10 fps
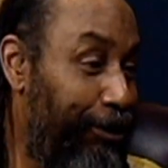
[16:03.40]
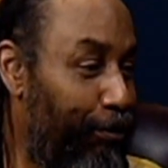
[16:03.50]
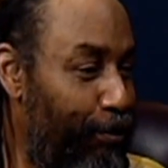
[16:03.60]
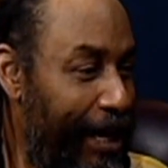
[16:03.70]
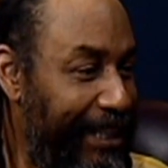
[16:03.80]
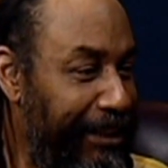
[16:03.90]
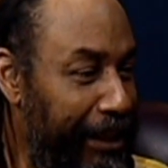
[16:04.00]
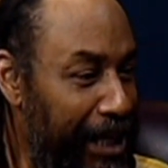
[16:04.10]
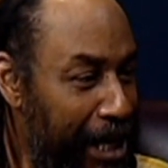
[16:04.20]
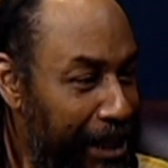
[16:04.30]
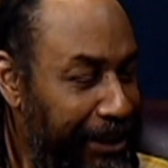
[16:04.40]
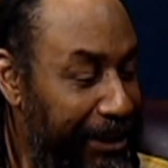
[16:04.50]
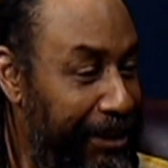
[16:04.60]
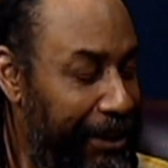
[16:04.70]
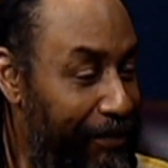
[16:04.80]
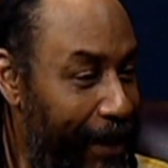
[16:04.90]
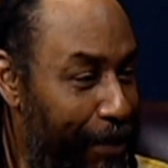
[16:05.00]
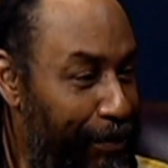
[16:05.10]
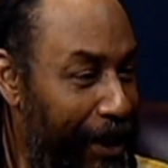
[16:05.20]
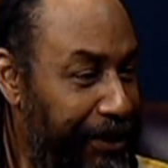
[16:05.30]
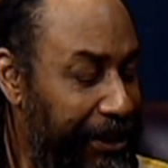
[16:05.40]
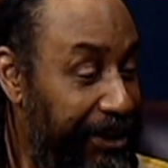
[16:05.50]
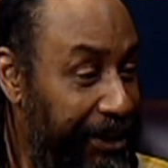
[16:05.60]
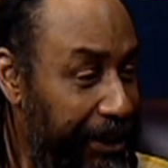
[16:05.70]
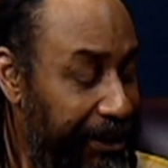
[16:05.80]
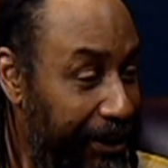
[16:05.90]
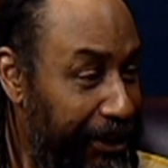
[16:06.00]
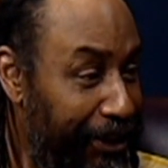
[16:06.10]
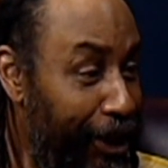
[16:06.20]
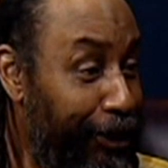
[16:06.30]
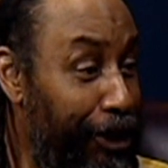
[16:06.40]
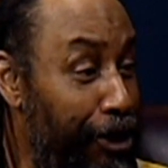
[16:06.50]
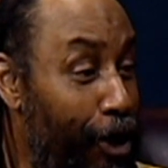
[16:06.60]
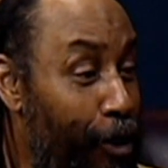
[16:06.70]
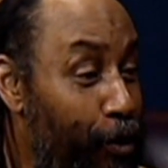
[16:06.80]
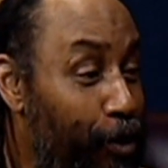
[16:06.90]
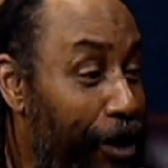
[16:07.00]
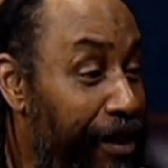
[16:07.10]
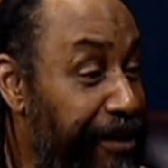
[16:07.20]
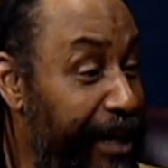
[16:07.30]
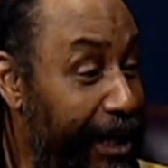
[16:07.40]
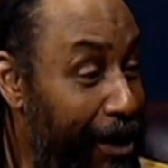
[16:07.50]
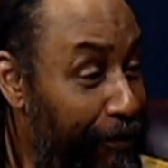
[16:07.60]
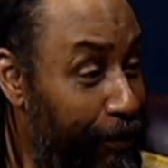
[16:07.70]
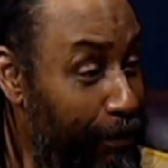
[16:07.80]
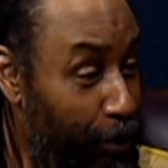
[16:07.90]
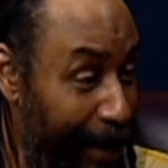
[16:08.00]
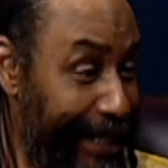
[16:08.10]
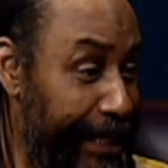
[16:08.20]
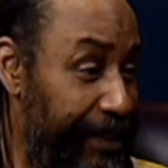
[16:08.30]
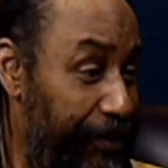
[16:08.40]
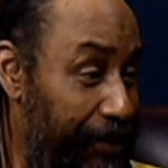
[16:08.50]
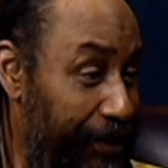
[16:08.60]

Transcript: to raise the consciousness of our brothers and sisters to know that they come from greatness.